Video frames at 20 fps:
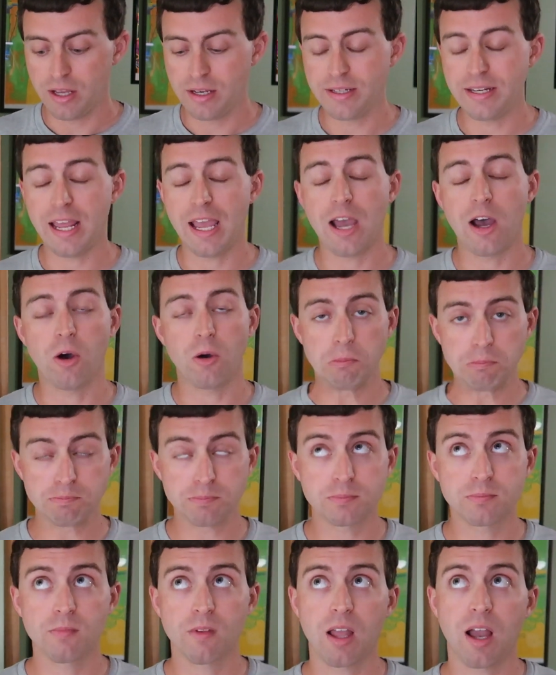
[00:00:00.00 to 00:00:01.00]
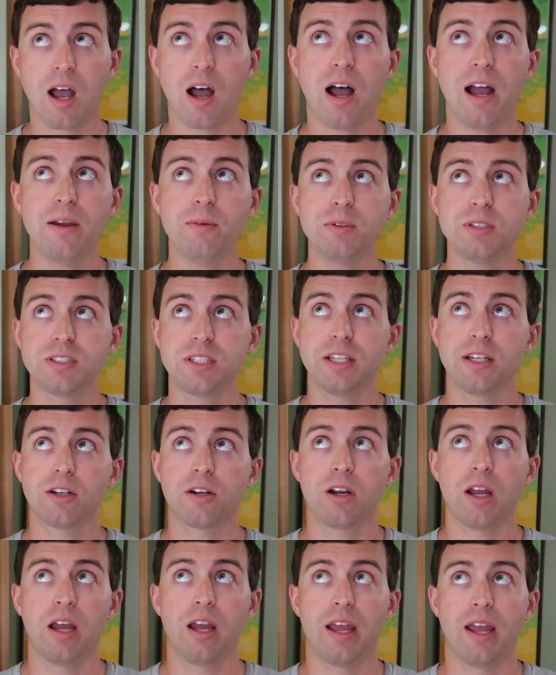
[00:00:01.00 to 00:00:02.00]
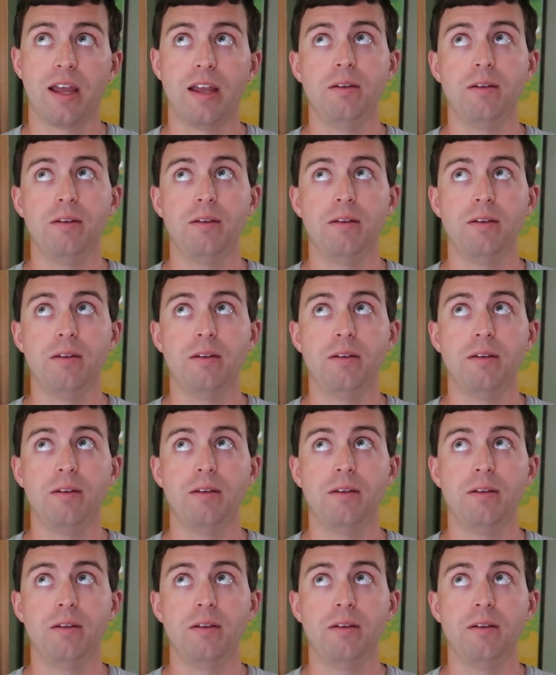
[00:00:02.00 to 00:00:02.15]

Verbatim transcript: Now, I was there